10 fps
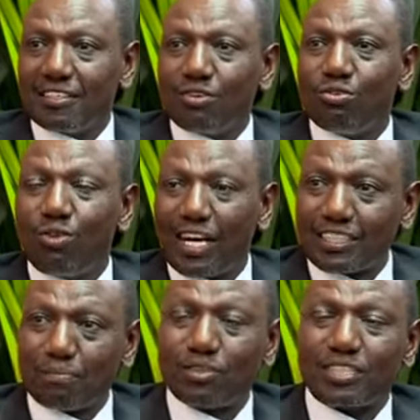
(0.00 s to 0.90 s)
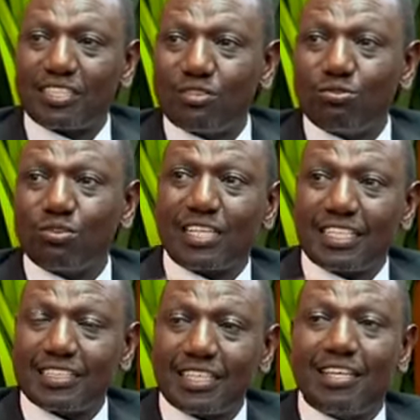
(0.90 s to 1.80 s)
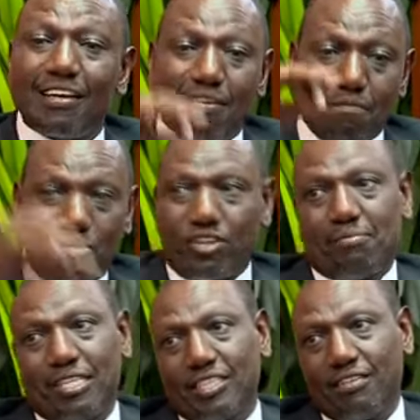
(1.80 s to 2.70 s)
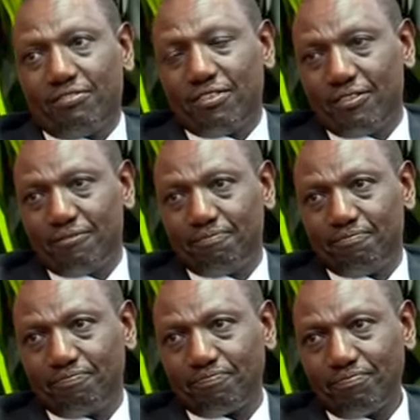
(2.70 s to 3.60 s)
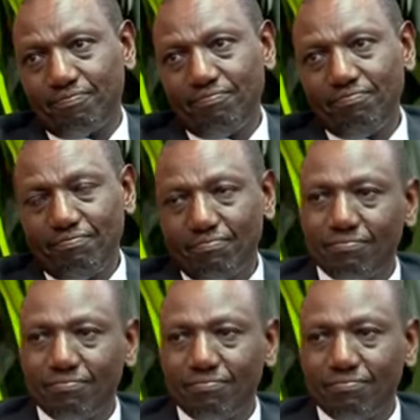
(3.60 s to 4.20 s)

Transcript: who has supported Uhuru Kenyatta more than myself. Again, I'll